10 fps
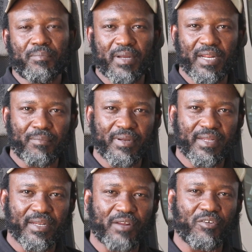panel
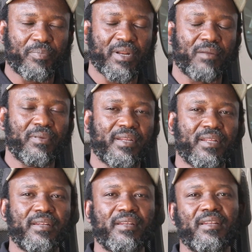beating. I do panel
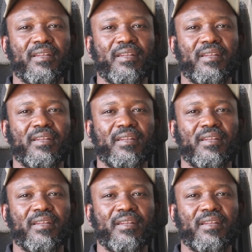beating.